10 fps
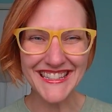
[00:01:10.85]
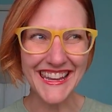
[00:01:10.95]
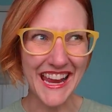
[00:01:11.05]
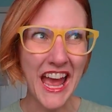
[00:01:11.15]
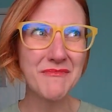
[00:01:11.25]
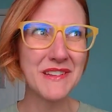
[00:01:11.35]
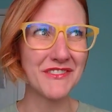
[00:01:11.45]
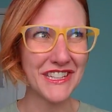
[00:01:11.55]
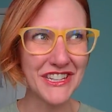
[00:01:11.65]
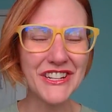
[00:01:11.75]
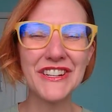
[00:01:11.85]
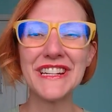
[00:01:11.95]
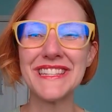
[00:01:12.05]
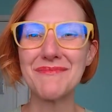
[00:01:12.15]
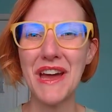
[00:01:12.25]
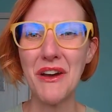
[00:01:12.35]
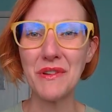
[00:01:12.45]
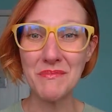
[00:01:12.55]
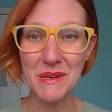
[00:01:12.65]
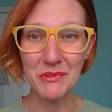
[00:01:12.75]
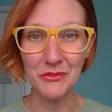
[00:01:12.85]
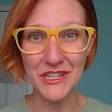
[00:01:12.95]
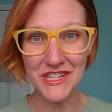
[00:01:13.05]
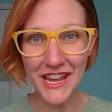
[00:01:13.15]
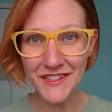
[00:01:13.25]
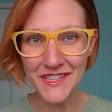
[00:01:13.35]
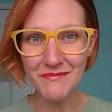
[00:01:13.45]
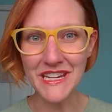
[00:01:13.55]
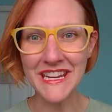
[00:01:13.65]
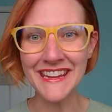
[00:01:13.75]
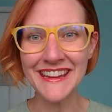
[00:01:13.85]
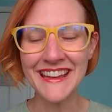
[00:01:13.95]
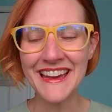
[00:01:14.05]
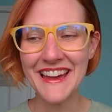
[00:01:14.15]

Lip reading: Like I've been really curious about when people reach out to me